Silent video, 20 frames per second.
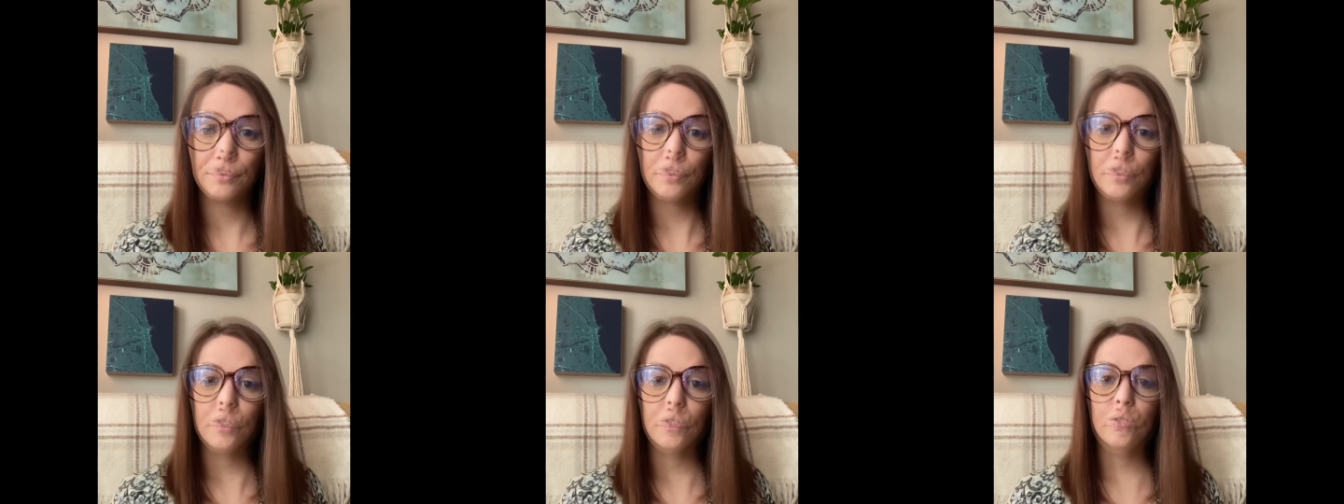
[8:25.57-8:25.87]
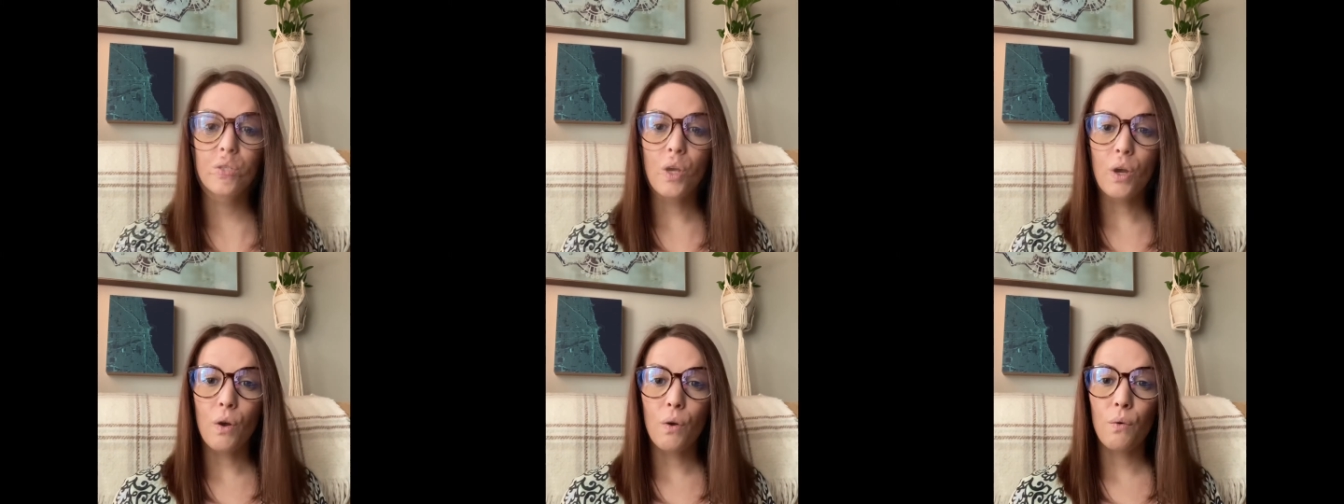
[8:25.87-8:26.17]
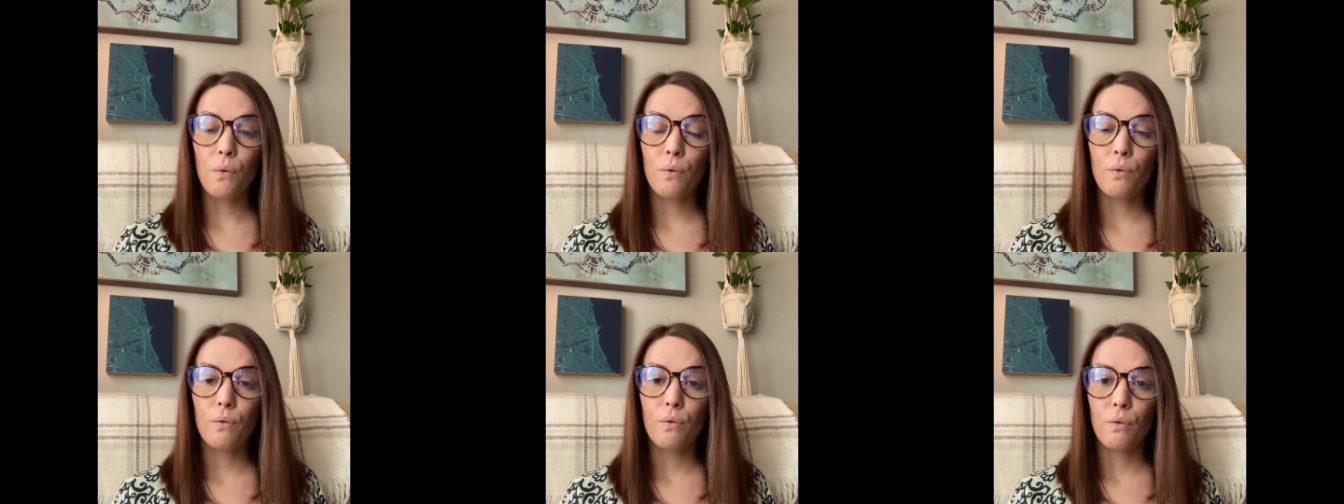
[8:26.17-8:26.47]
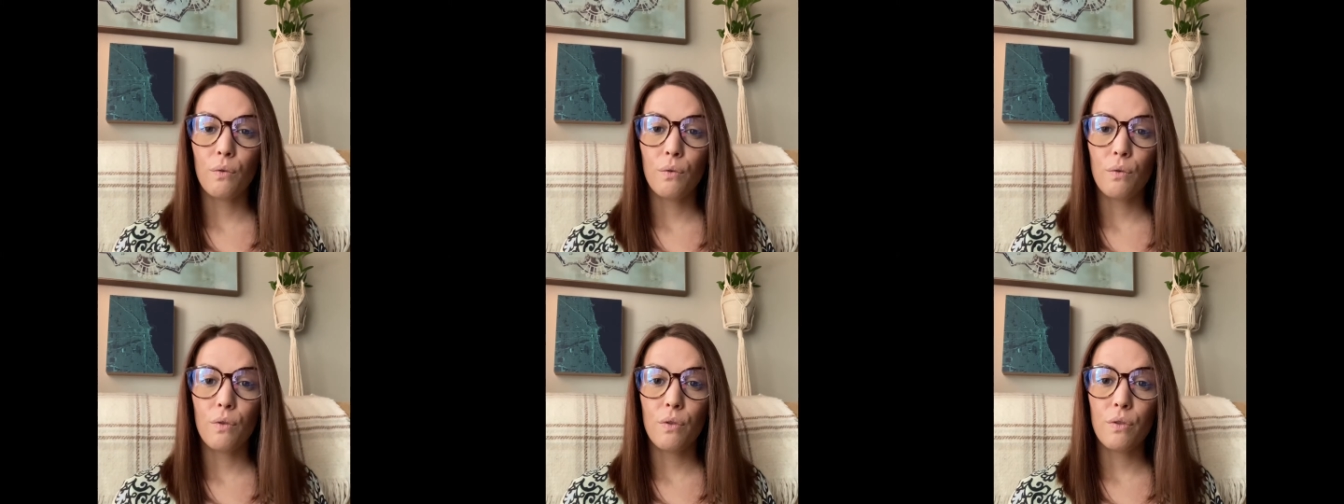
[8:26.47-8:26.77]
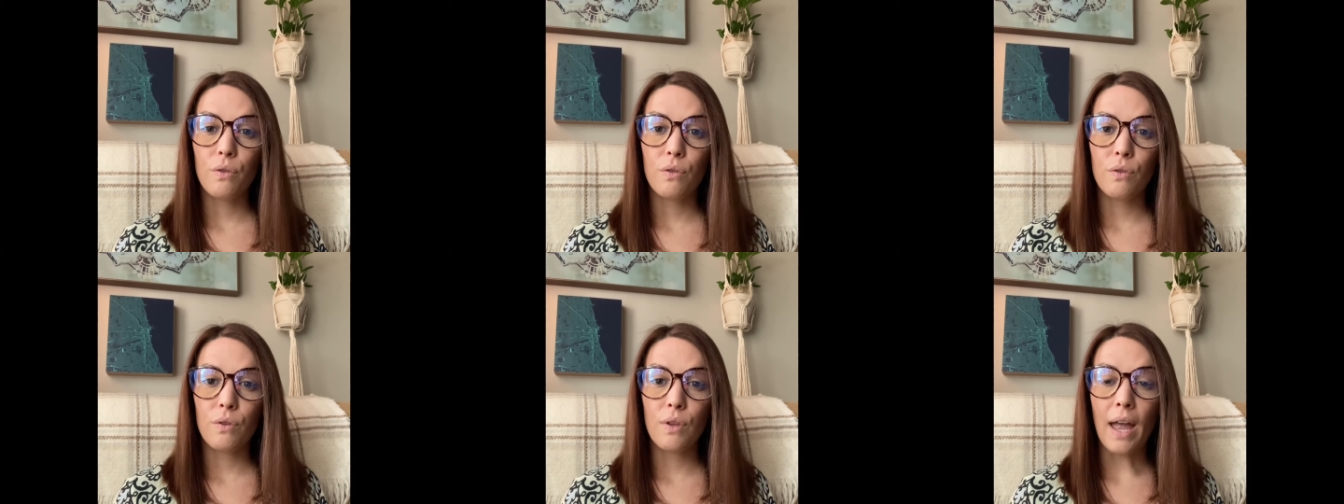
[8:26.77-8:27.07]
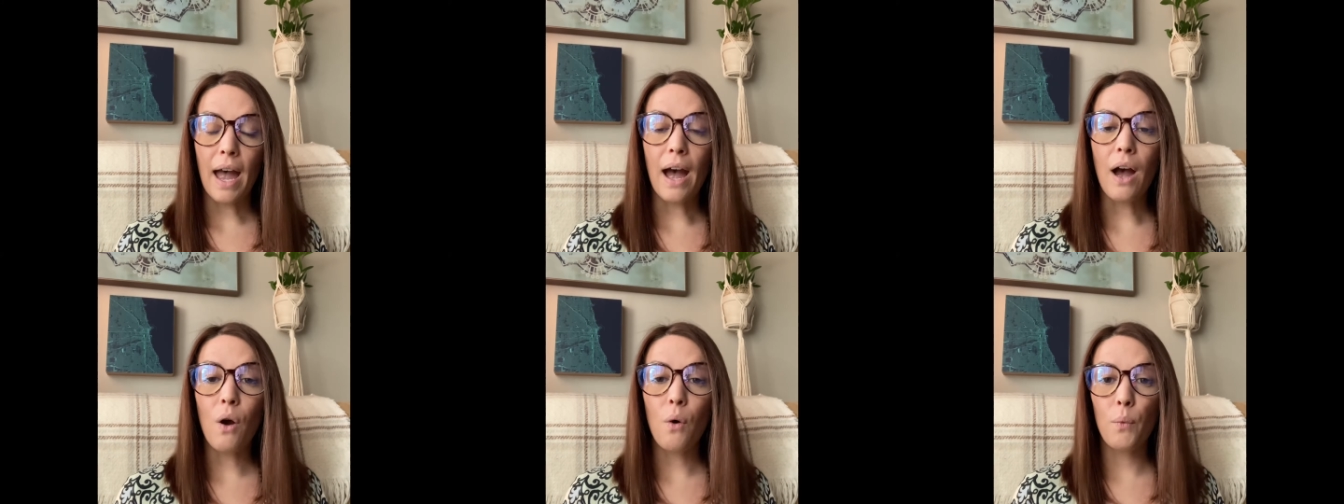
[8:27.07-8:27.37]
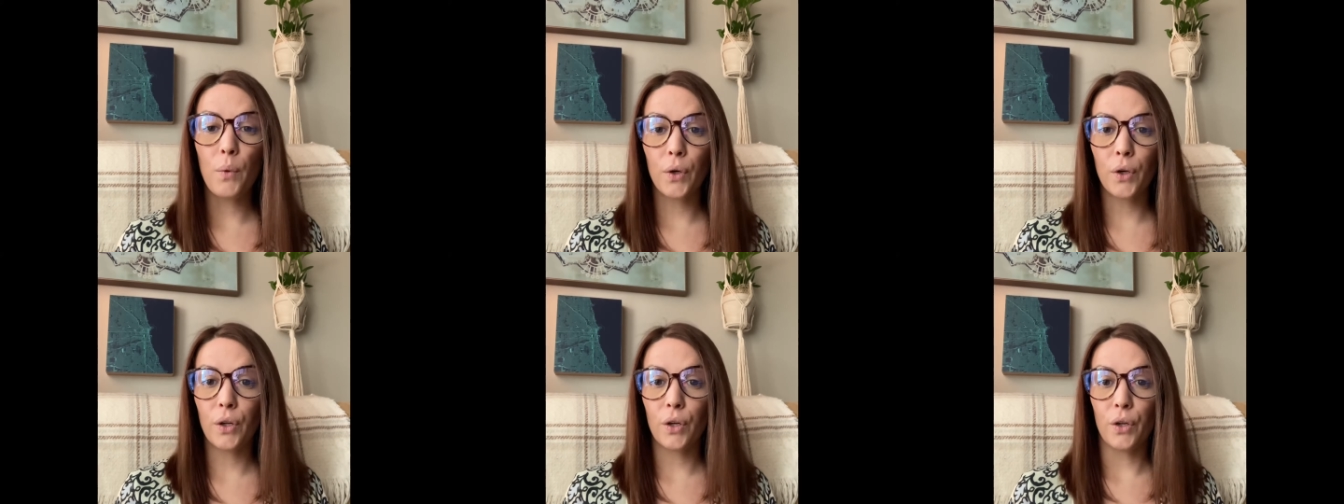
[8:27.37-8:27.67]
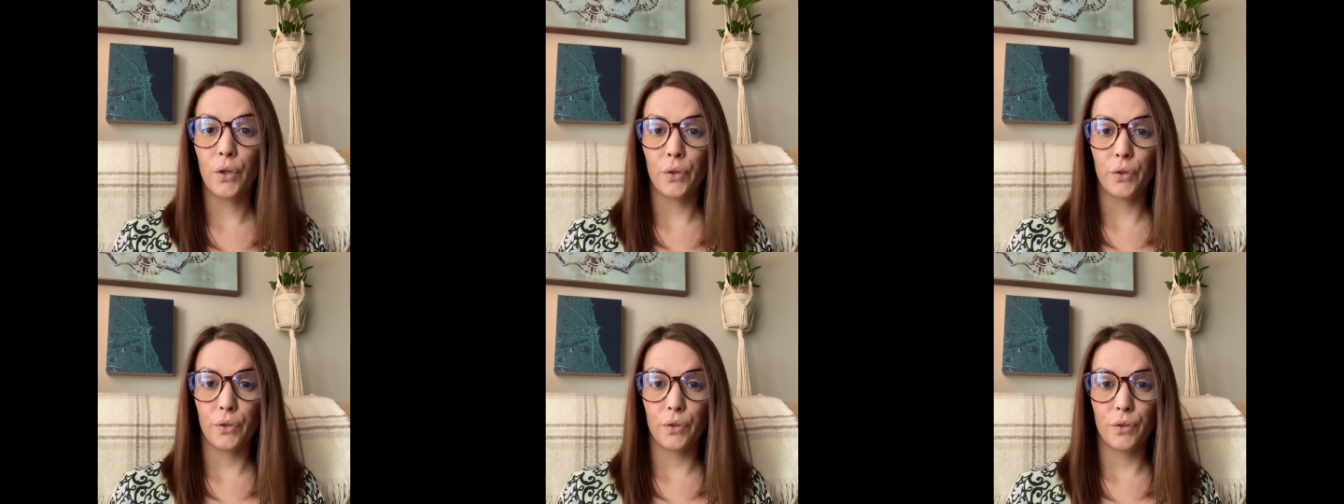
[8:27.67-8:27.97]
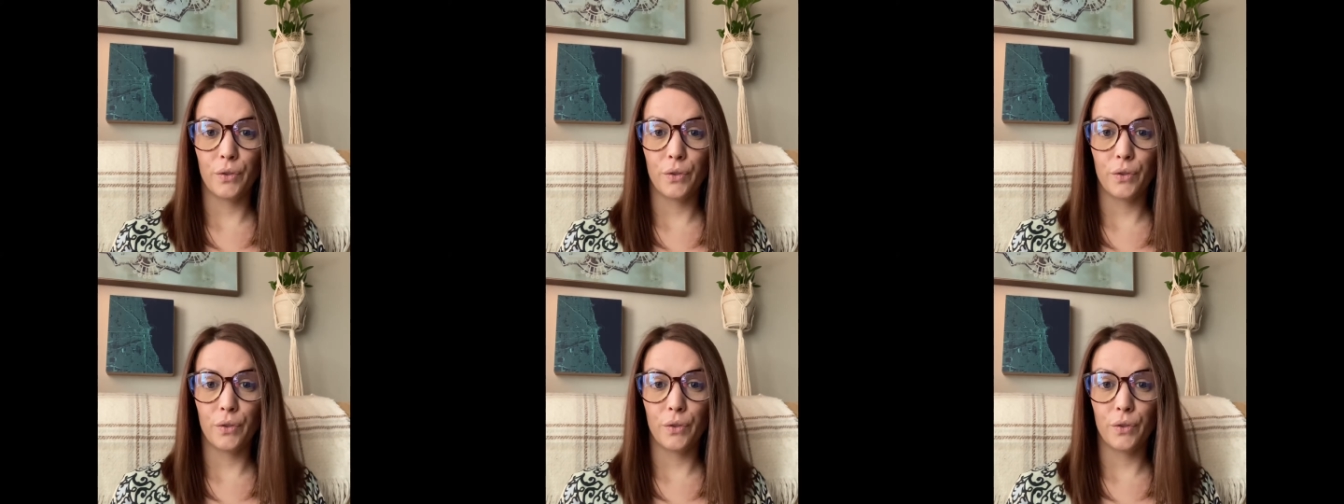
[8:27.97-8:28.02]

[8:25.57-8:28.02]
So now we're gonna